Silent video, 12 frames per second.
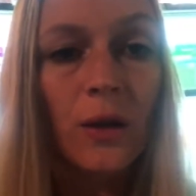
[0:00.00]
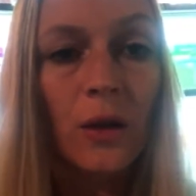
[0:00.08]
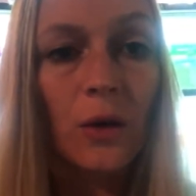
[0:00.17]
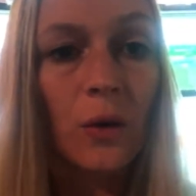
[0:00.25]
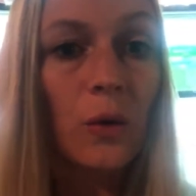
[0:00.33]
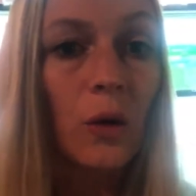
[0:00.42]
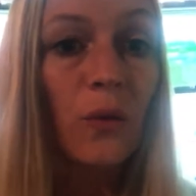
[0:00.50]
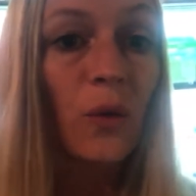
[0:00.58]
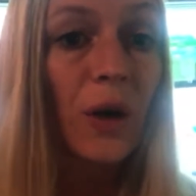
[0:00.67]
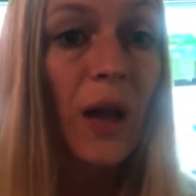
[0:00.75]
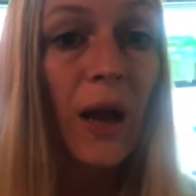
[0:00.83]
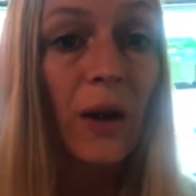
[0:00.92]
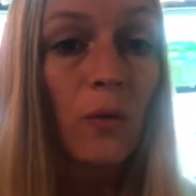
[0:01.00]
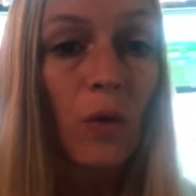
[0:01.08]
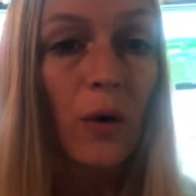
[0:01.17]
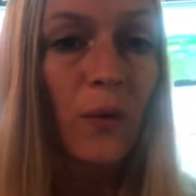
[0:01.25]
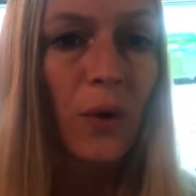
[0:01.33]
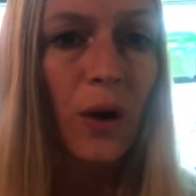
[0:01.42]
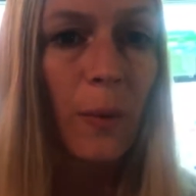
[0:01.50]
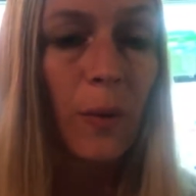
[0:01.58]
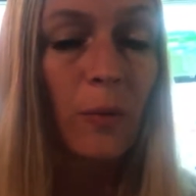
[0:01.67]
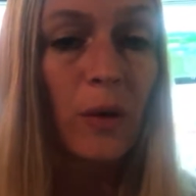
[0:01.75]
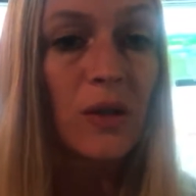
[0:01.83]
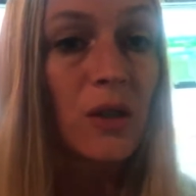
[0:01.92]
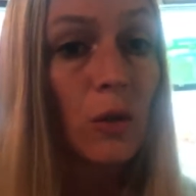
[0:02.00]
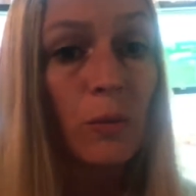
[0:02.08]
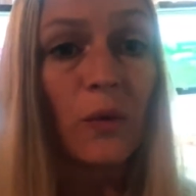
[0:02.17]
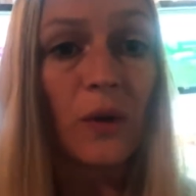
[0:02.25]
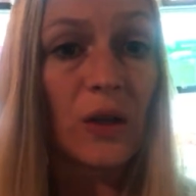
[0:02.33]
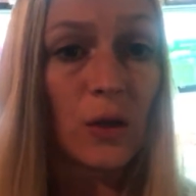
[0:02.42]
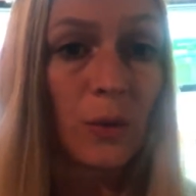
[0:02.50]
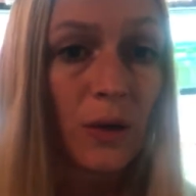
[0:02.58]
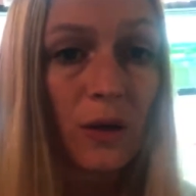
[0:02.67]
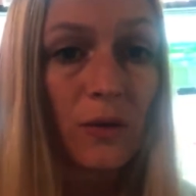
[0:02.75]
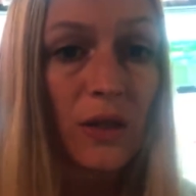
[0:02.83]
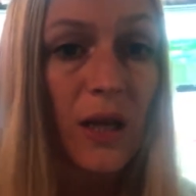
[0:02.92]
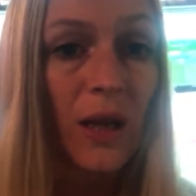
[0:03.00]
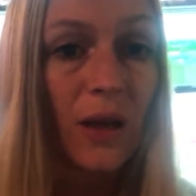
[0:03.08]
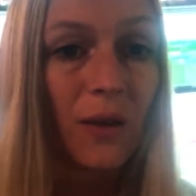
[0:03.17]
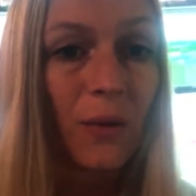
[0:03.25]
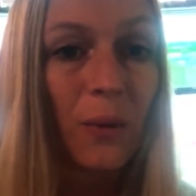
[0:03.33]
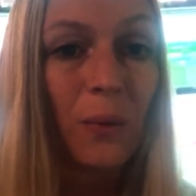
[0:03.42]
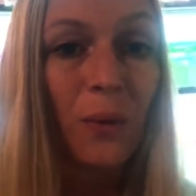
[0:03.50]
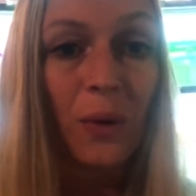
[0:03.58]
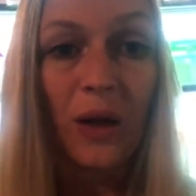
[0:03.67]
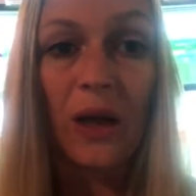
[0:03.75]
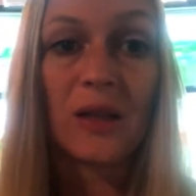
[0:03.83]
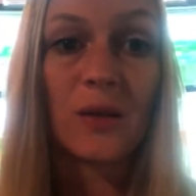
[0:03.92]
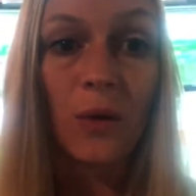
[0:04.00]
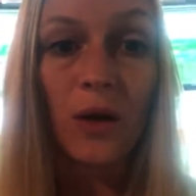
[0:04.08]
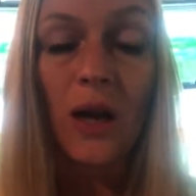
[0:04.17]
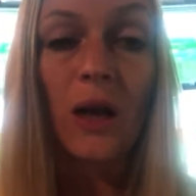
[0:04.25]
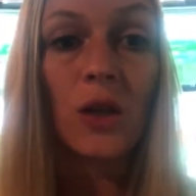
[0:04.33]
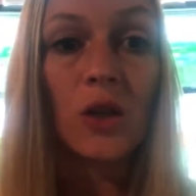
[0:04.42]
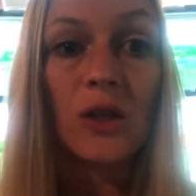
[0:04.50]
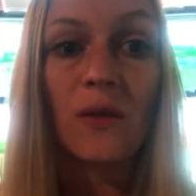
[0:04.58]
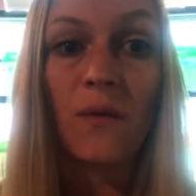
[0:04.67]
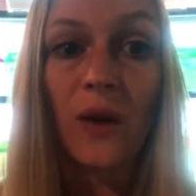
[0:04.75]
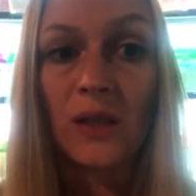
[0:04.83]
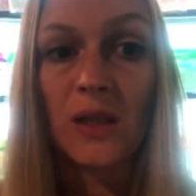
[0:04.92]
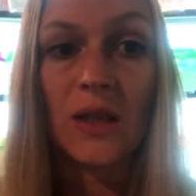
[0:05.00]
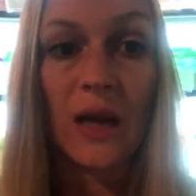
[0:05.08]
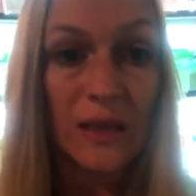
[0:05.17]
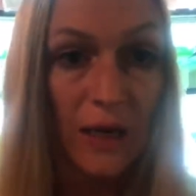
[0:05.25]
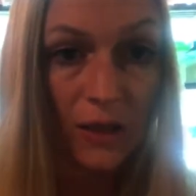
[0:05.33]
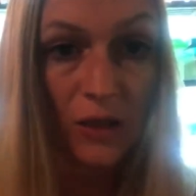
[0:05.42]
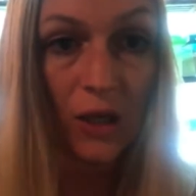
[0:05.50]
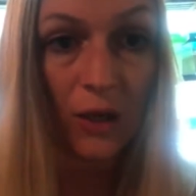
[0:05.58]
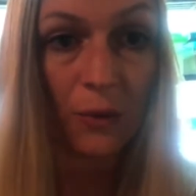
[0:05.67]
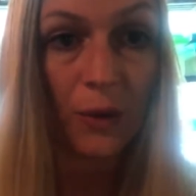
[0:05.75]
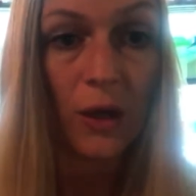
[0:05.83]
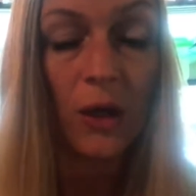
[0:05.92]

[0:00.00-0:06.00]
you know, you've already had it running for a couple of months, and you move it into another tank, well, guess what? Now you just infected that tank too.